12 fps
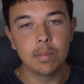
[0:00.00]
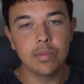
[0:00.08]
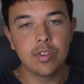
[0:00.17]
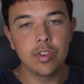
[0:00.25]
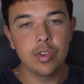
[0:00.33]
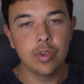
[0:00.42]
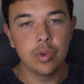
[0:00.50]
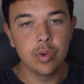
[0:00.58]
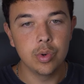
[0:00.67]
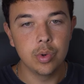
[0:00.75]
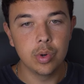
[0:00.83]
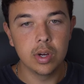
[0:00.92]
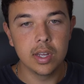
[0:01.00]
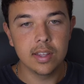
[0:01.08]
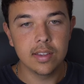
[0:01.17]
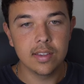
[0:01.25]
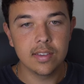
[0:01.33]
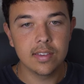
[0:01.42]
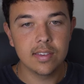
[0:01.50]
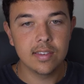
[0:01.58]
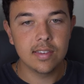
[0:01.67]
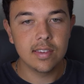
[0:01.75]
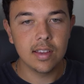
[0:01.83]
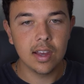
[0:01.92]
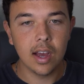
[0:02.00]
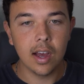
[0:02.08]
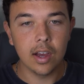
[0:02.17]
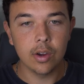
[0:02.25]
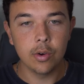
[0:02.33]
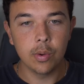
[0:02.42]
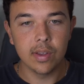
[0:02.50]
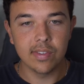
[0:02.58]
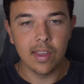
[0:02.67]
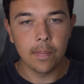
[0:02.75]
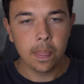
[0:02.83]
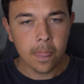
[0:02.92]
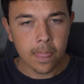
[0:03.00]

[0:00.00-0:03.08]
to who was it?